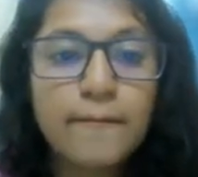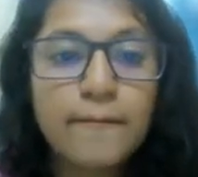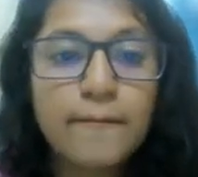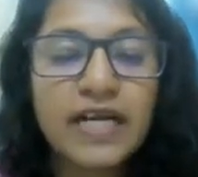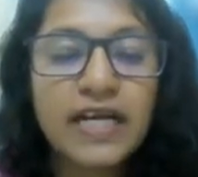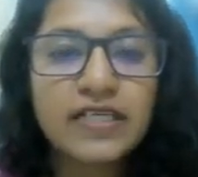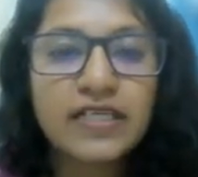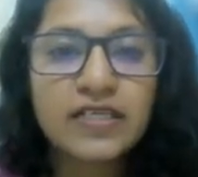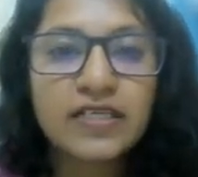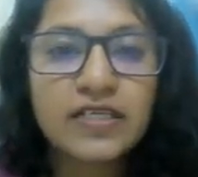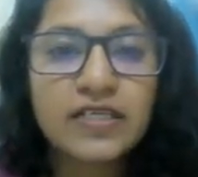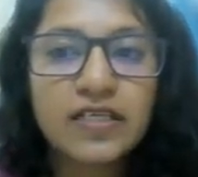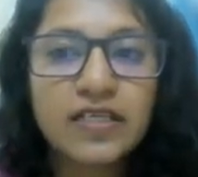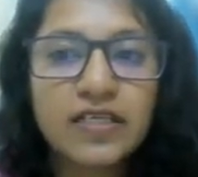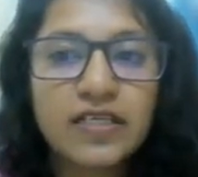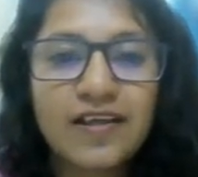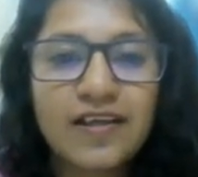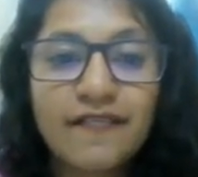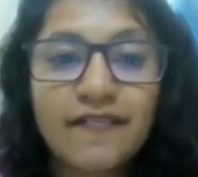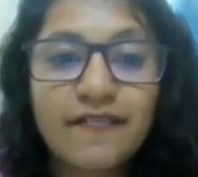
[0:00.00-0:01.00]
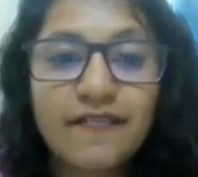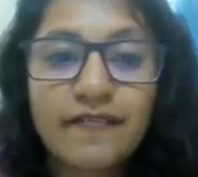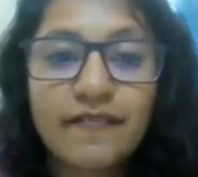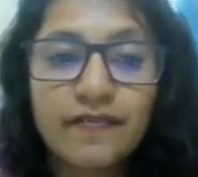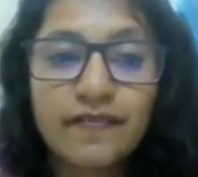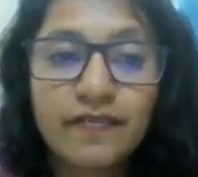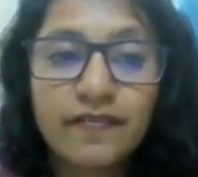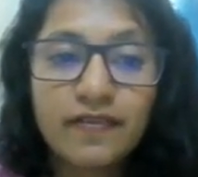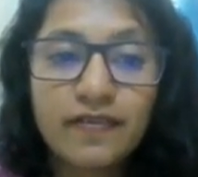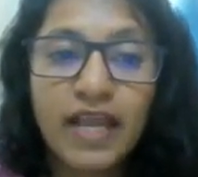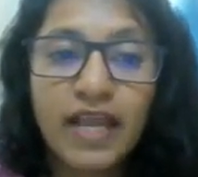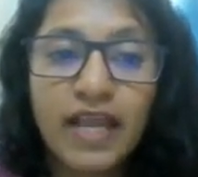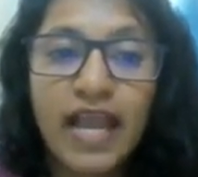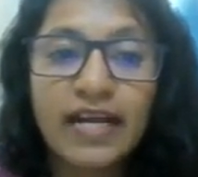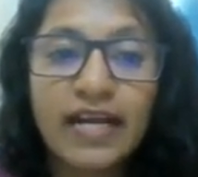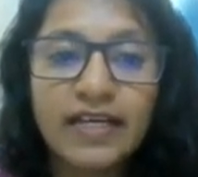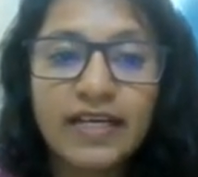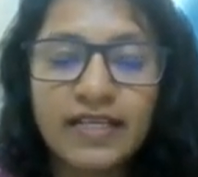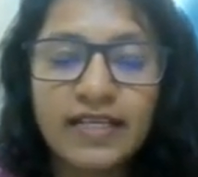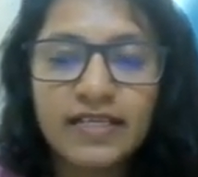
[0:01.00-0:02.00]
But the
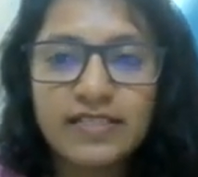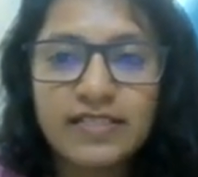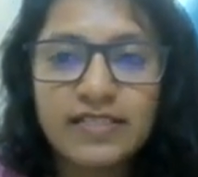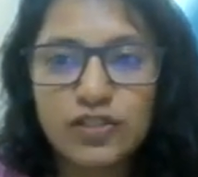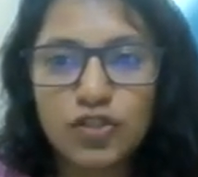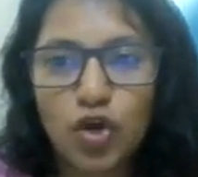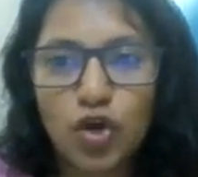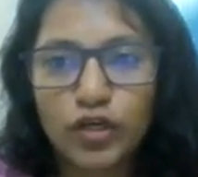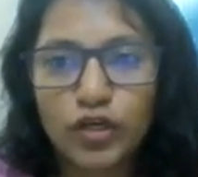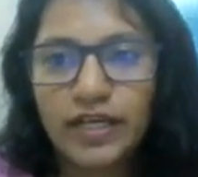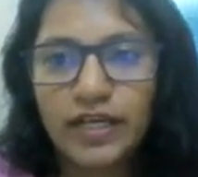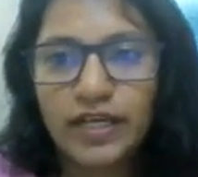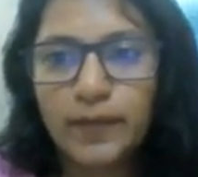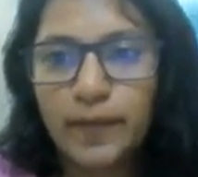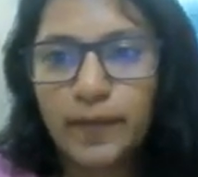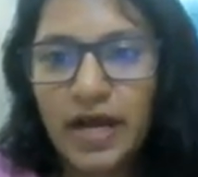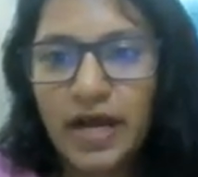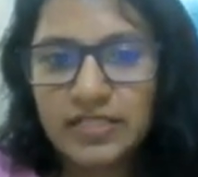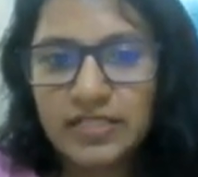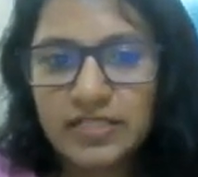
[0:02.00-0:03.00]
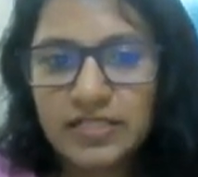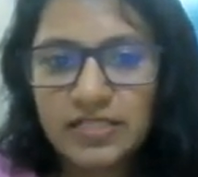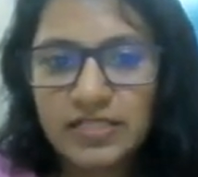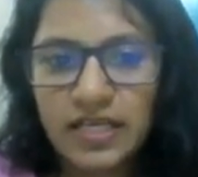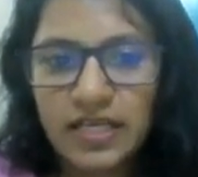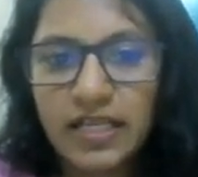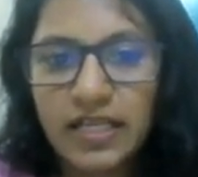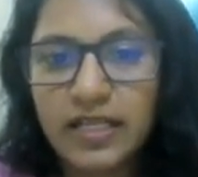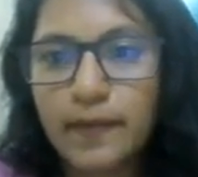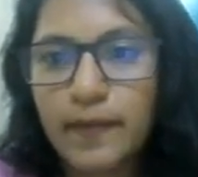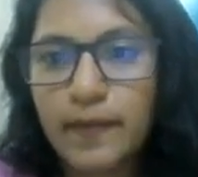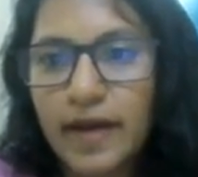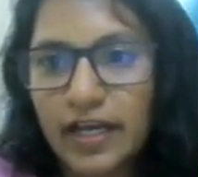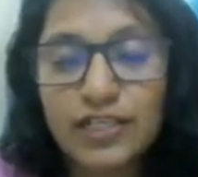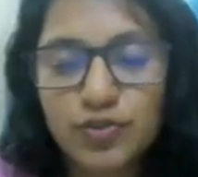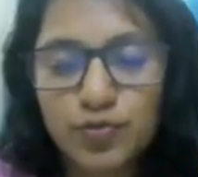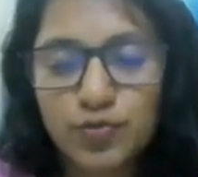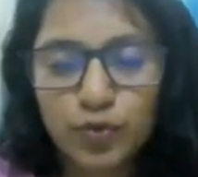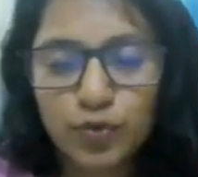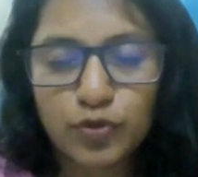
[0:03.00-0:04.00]
entry is not yet passed in the
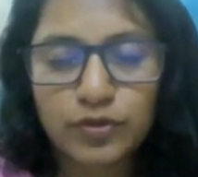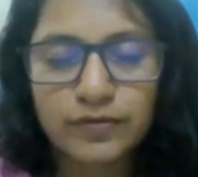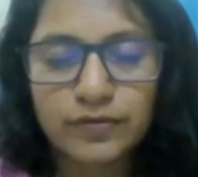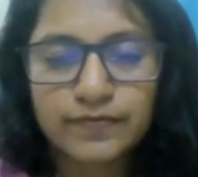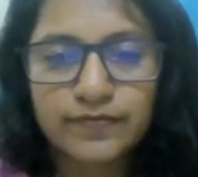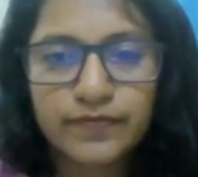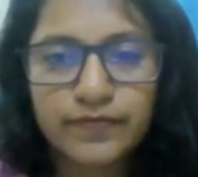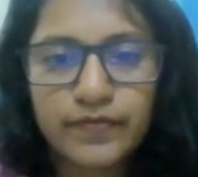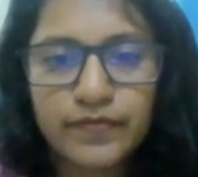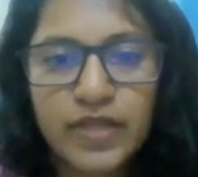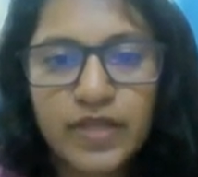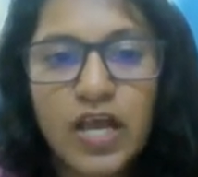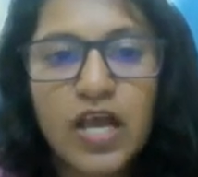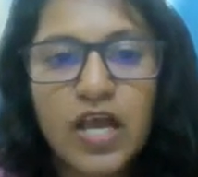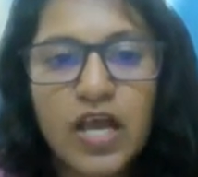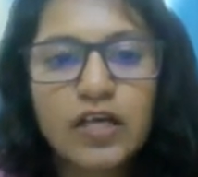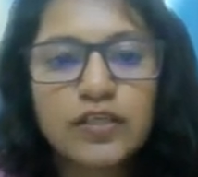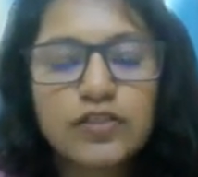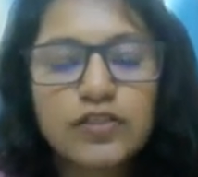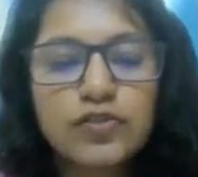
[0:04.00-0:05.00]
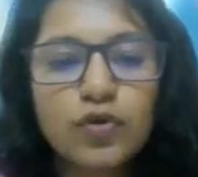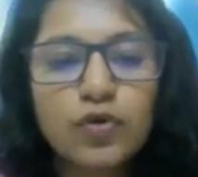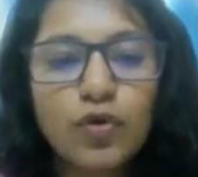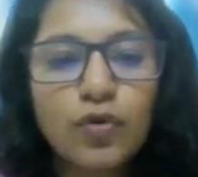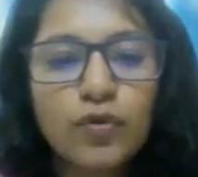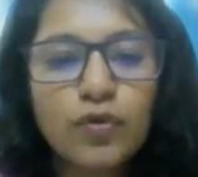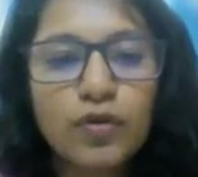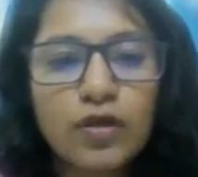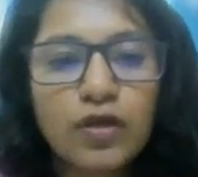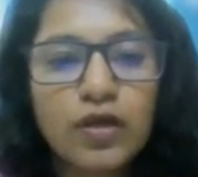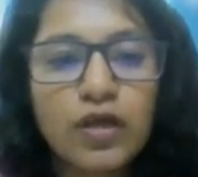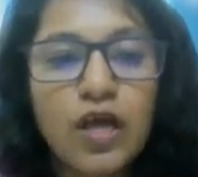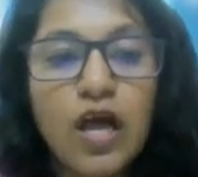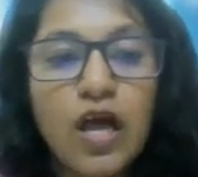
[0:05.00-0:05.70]
cash. So